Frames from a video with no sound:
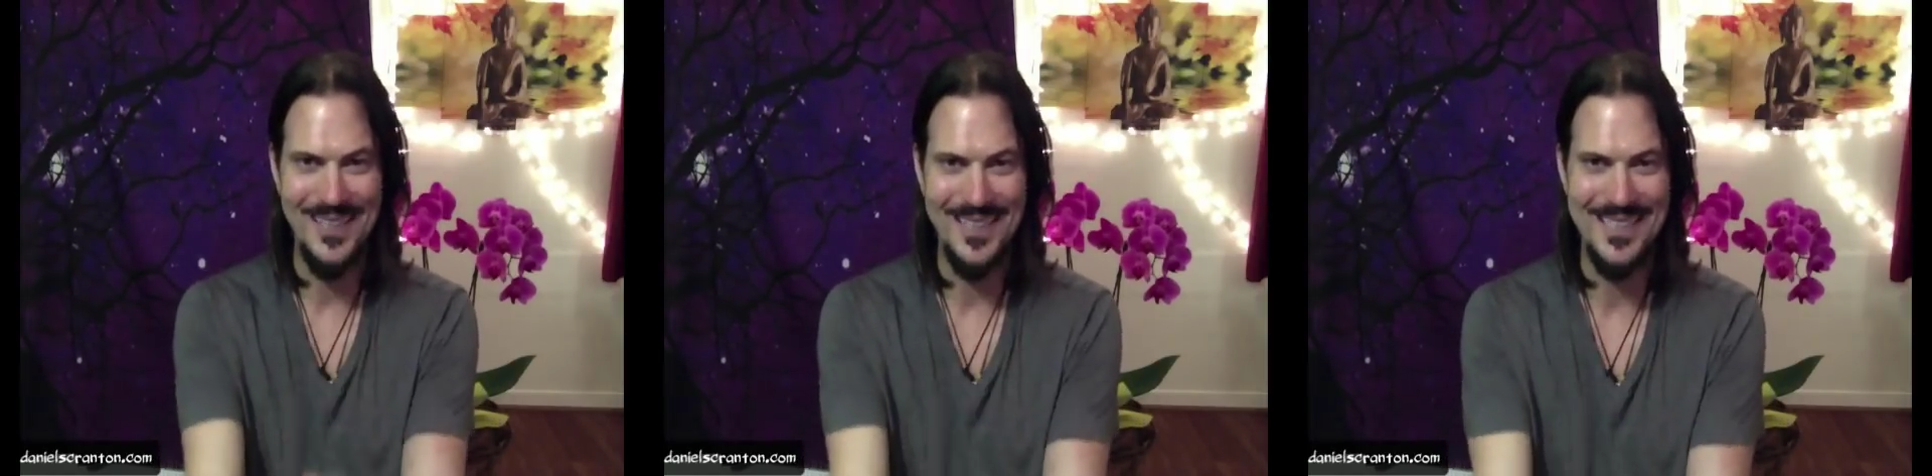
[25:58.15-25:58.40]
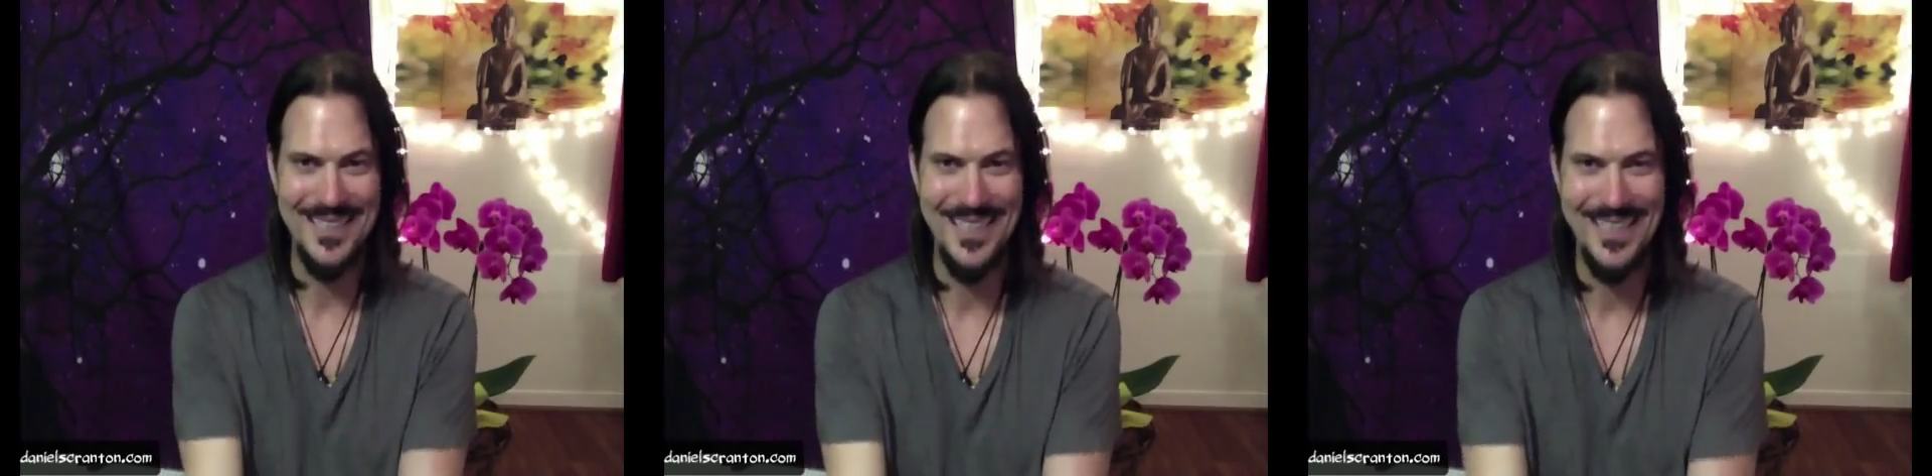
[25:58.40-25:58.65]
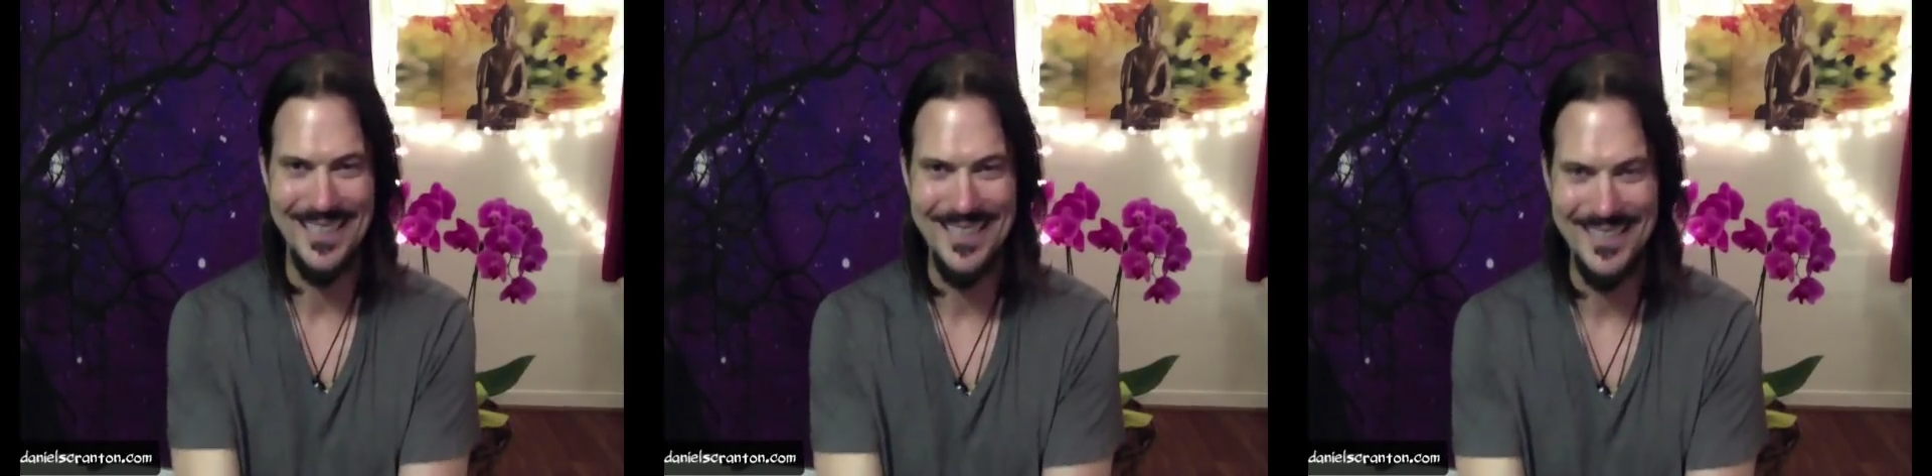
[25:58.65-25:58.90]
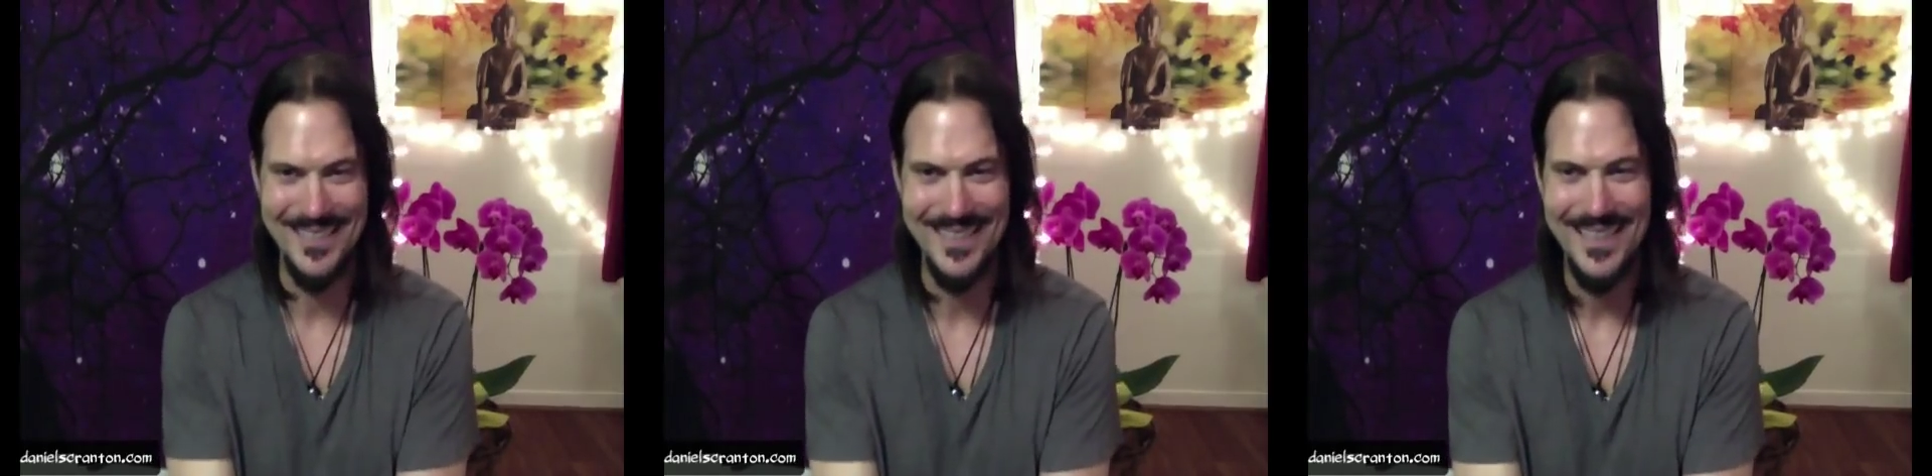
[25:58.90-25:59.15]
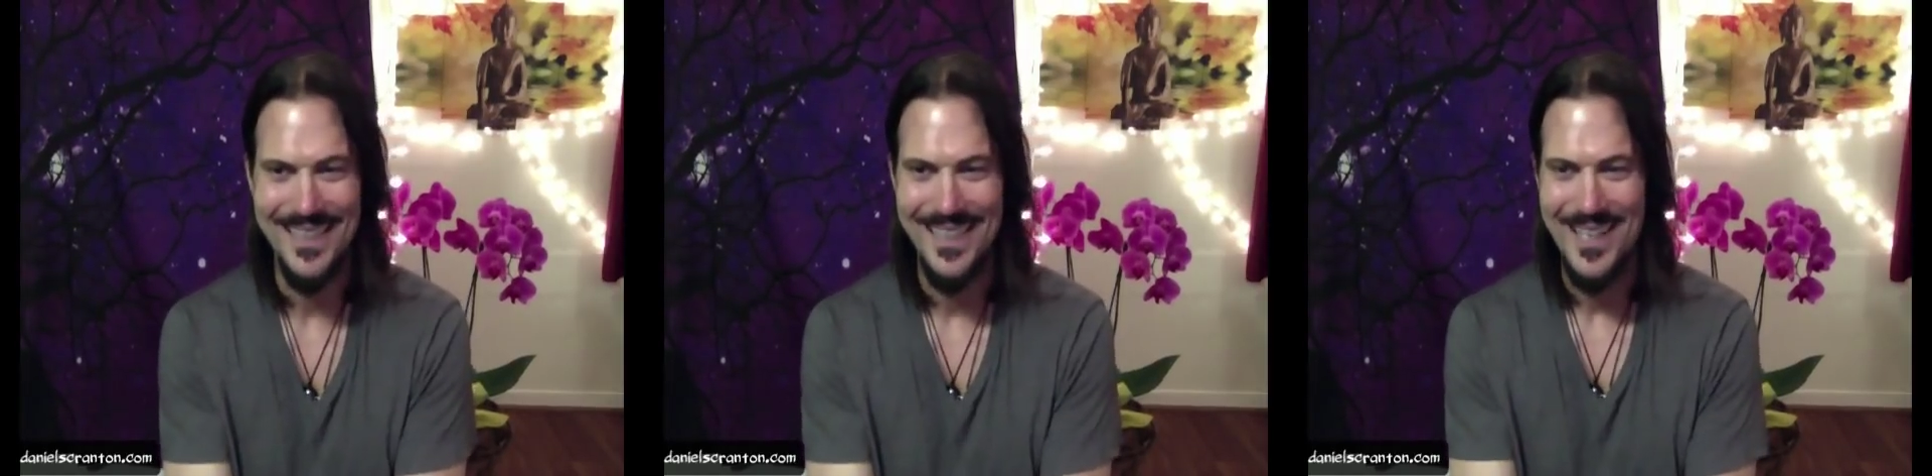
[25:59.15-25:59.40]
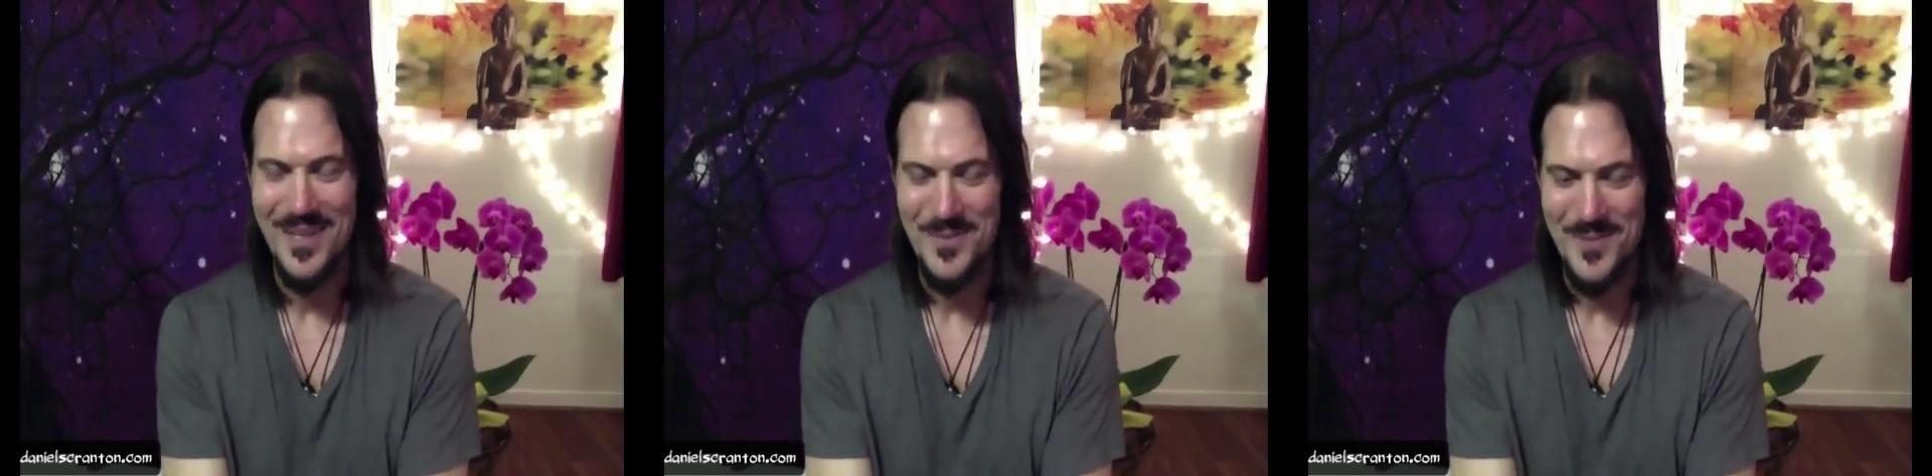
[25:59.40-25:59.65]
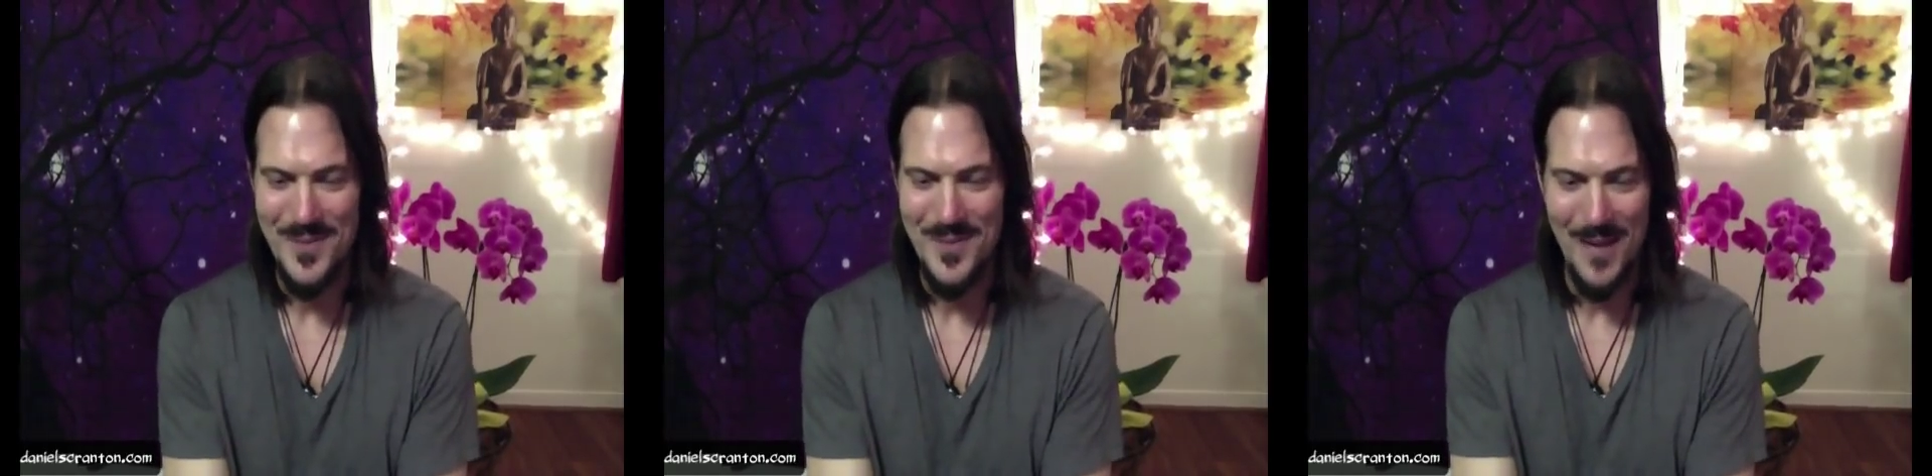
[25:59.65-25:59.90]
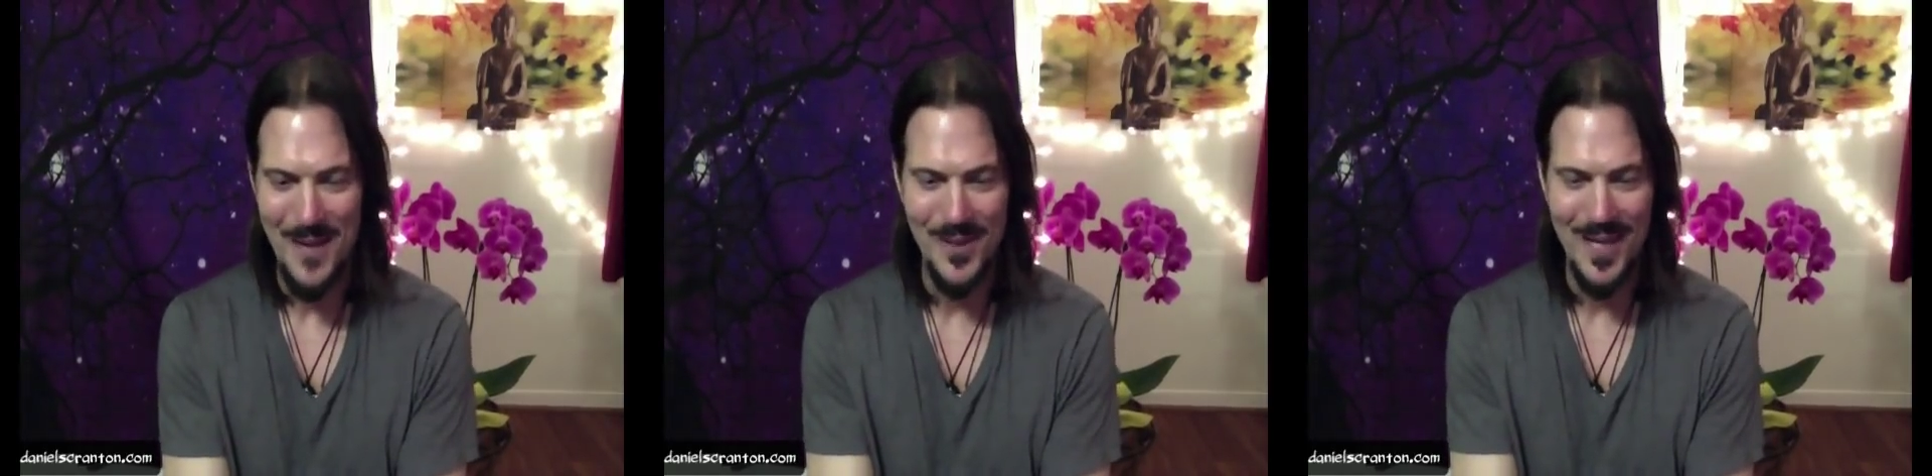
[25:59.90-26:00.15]
listening to the, me
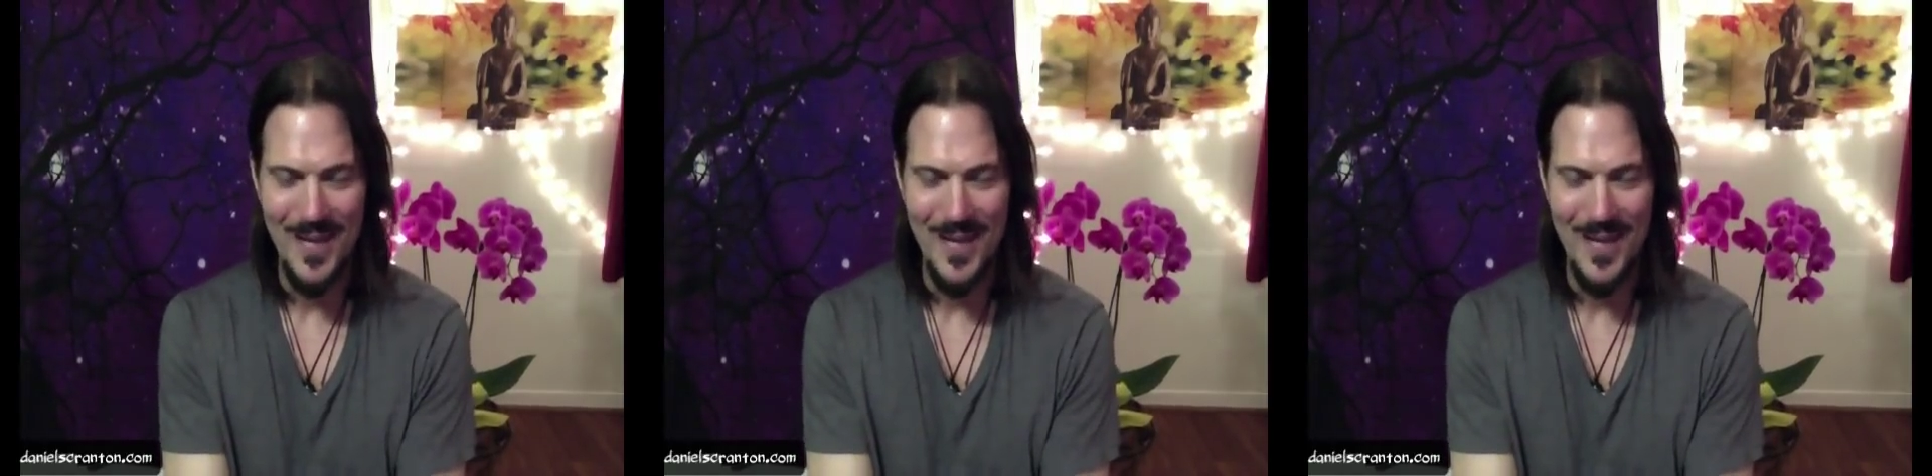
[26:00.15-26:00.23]
babble.